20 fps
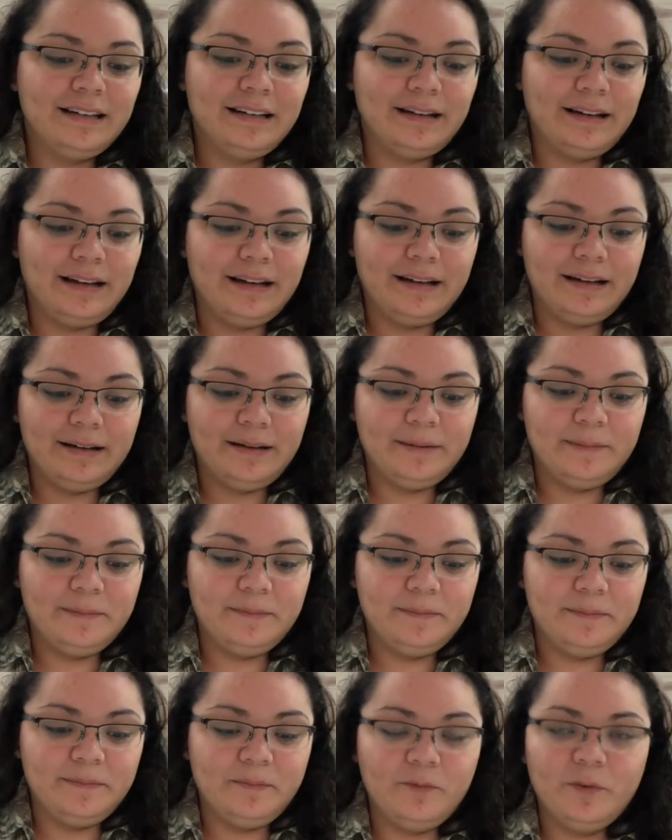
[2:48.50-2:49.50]

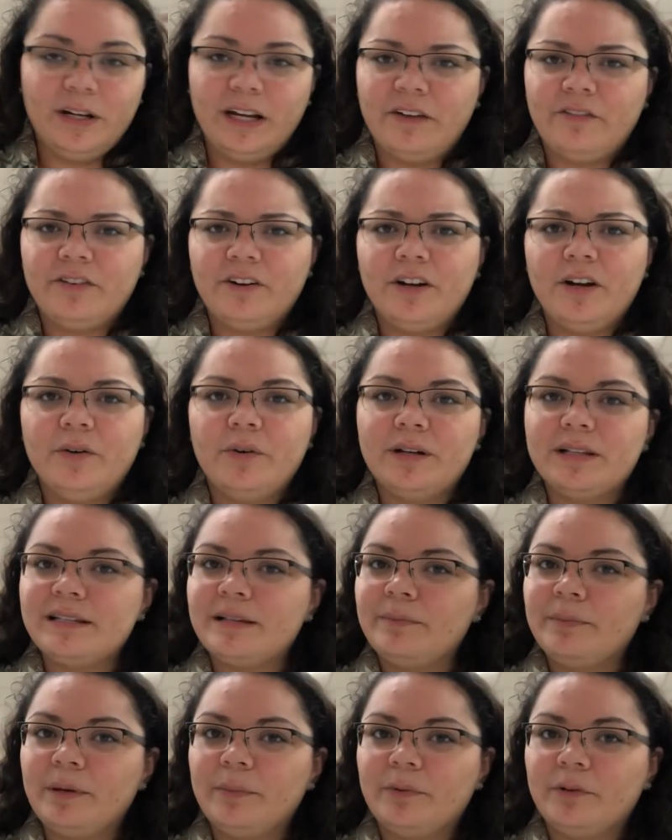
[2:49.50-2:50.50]
we never know what
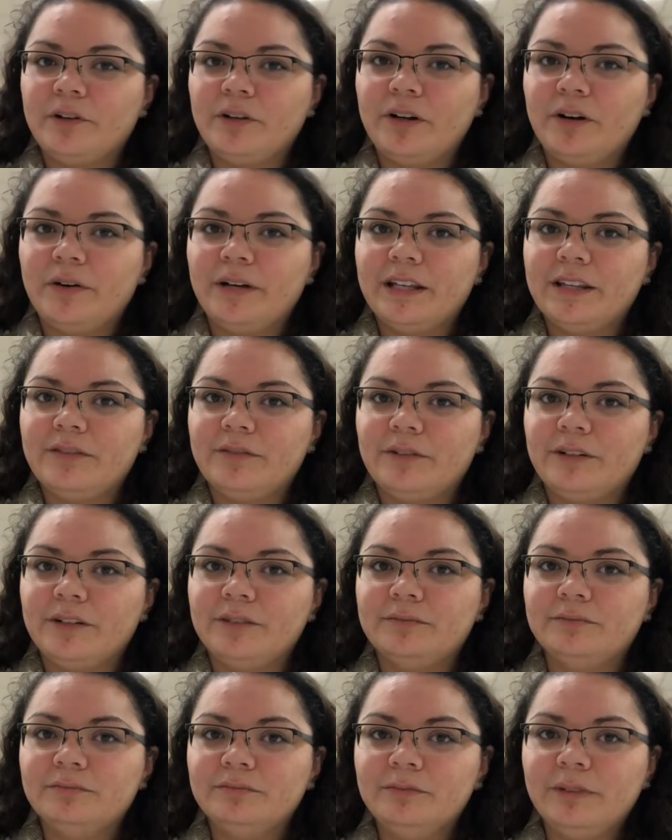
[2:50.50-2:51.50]
some people are going
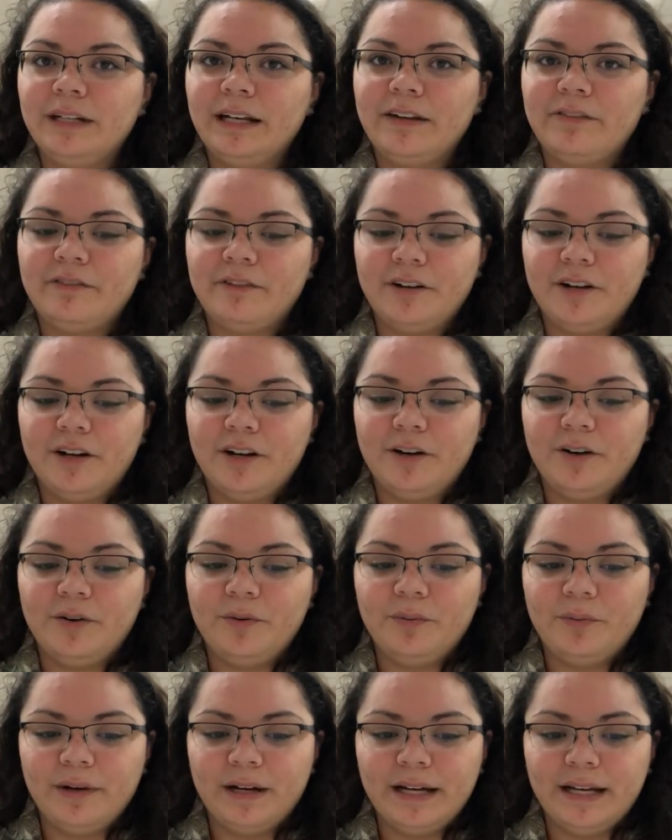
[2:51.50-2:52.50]
through. We never know
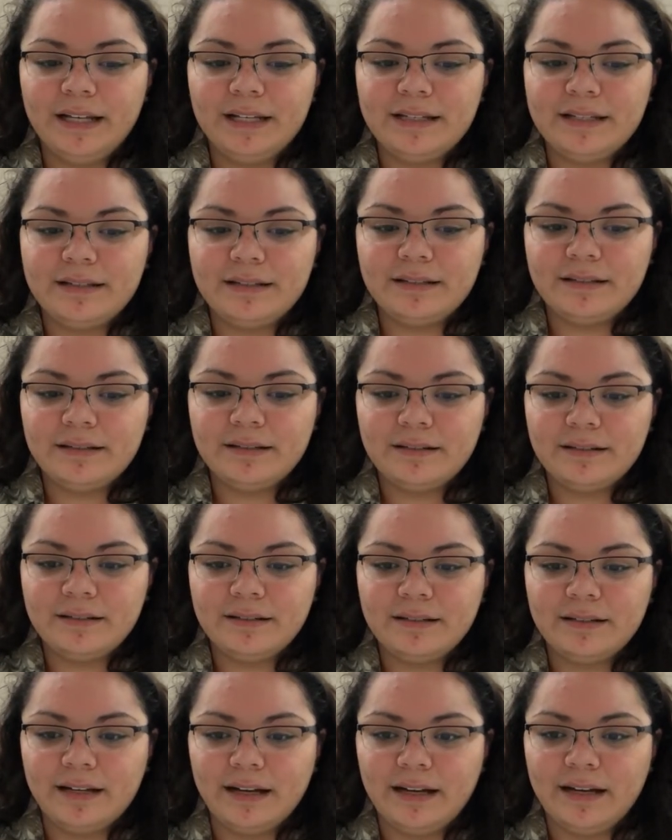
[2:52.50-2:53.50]
what
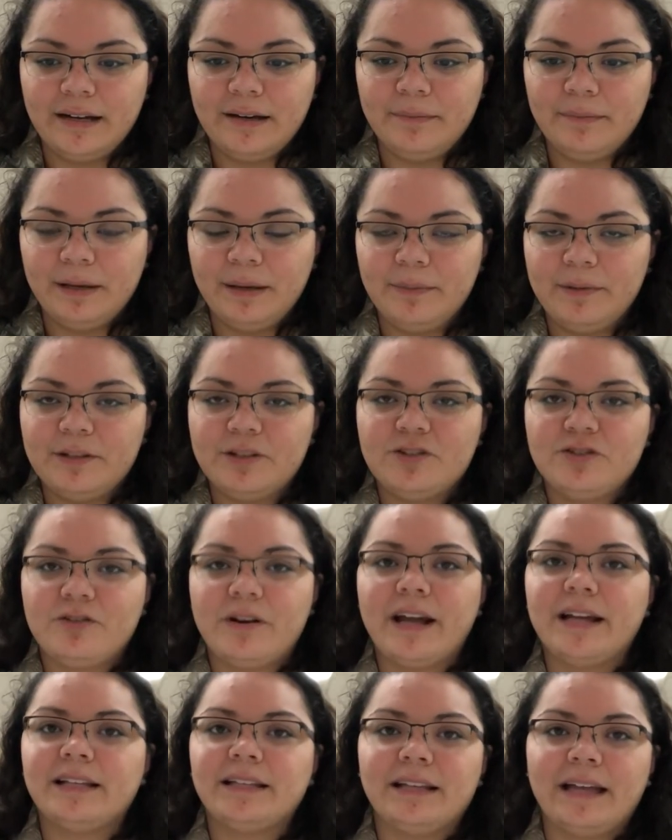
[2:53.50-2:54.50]
maybe
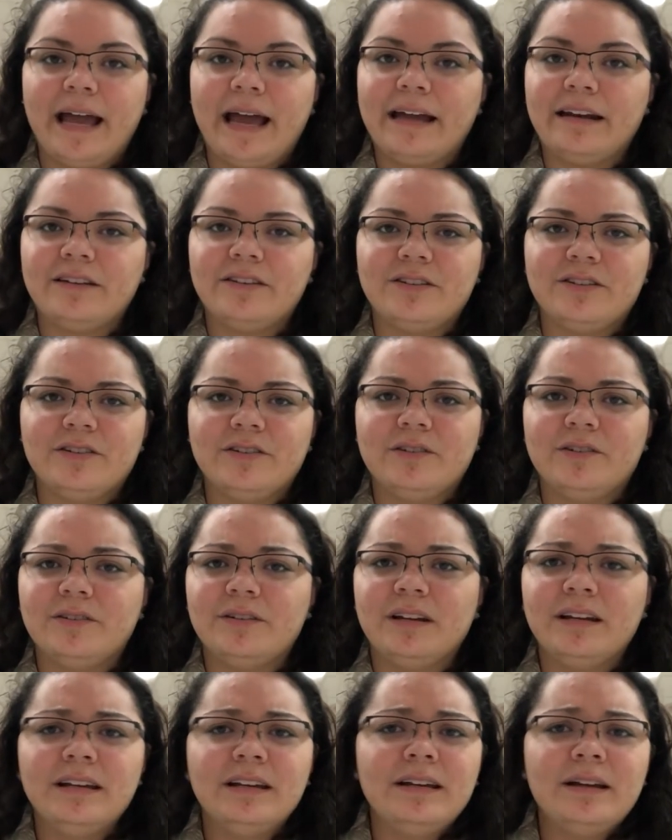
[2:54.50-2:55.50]
strike the
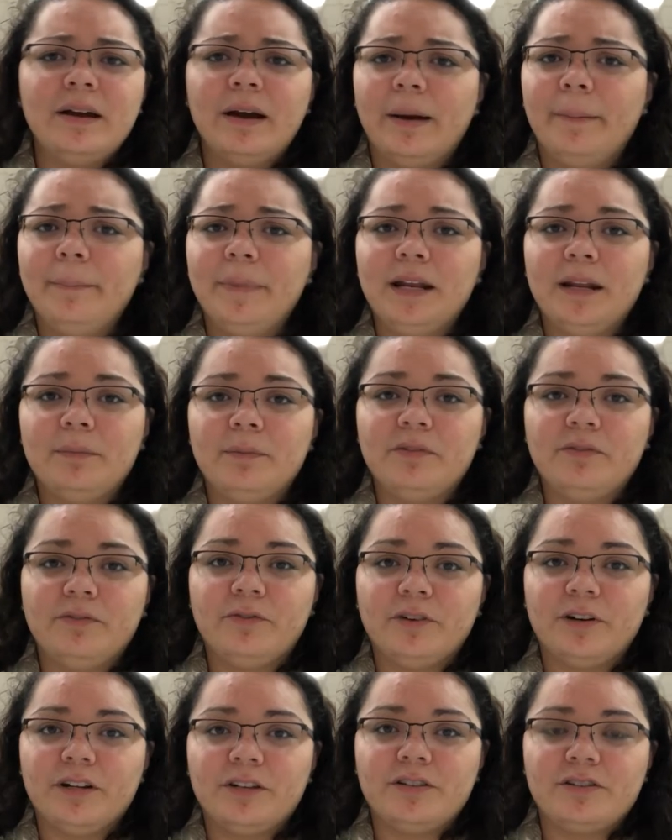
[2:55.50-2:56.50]
attitude a minute
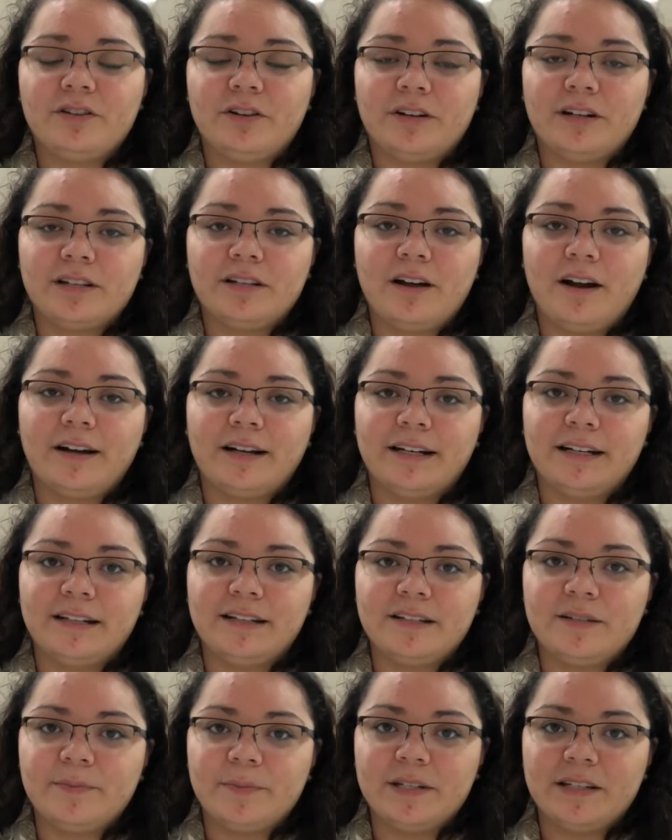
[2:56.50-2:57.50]
before you started talking to
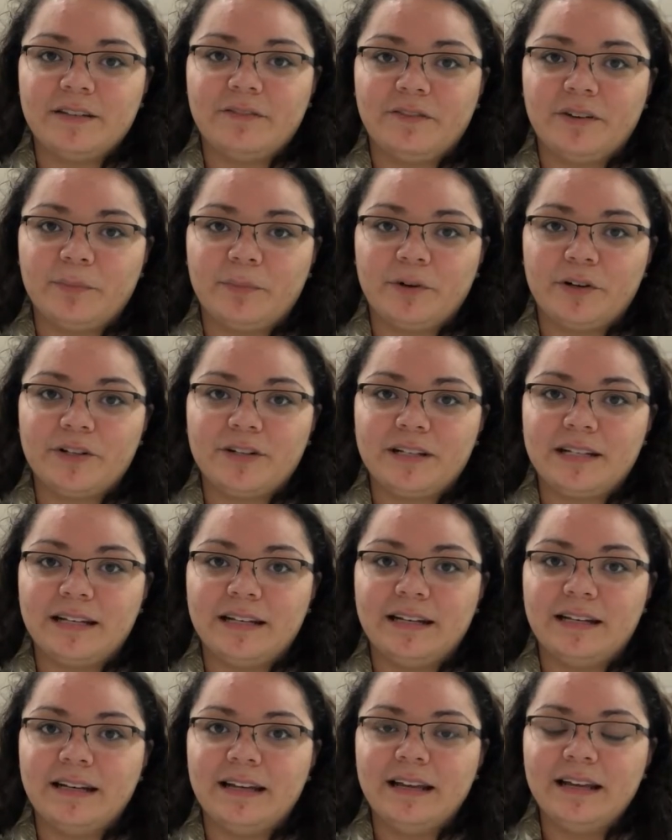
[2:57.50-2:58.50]
the specific
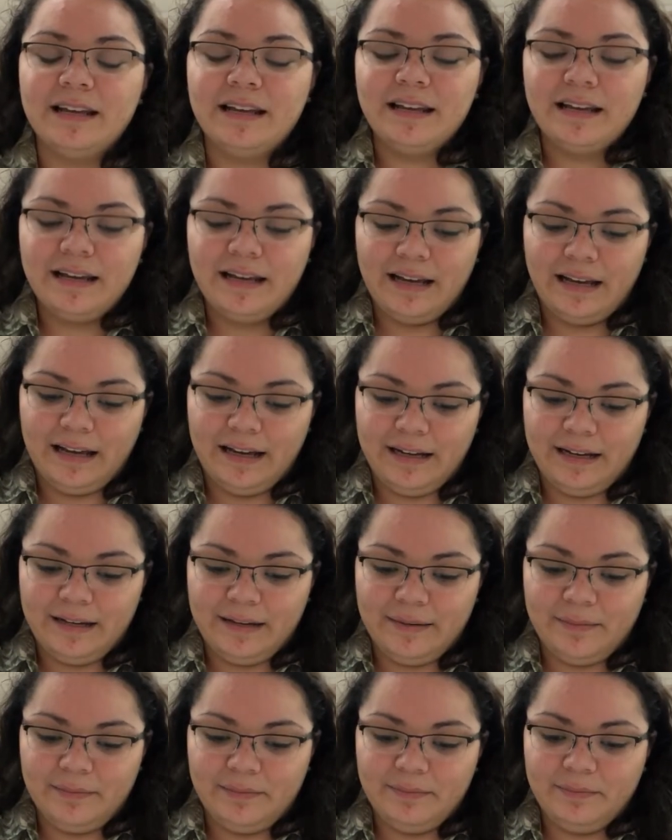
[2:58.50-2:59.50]
person.
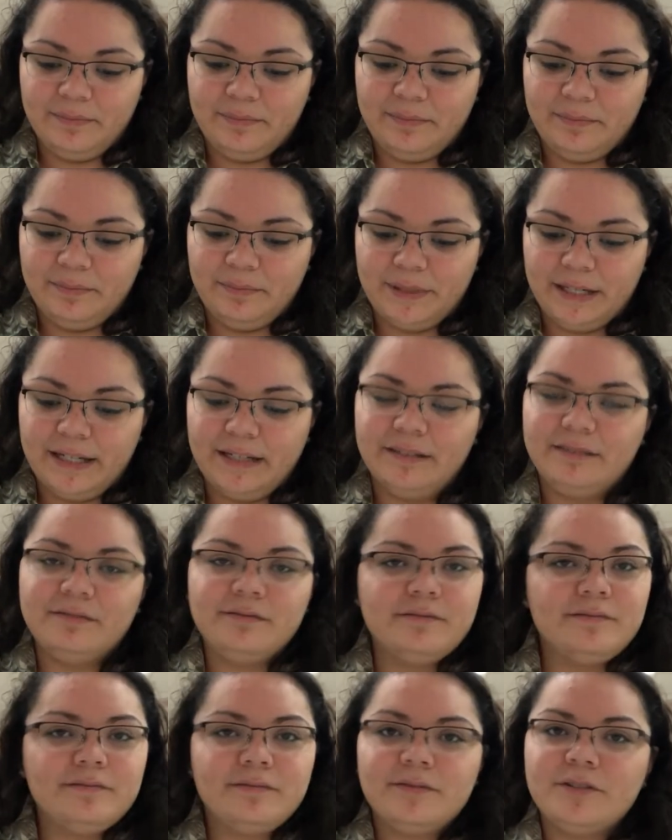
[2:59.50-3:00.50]
But
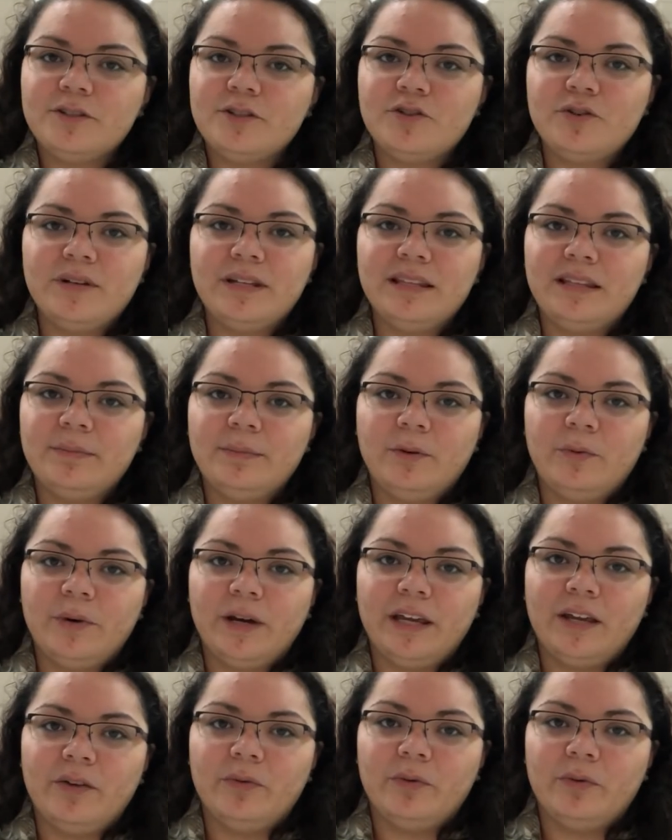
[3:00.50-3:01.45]
treat them the way you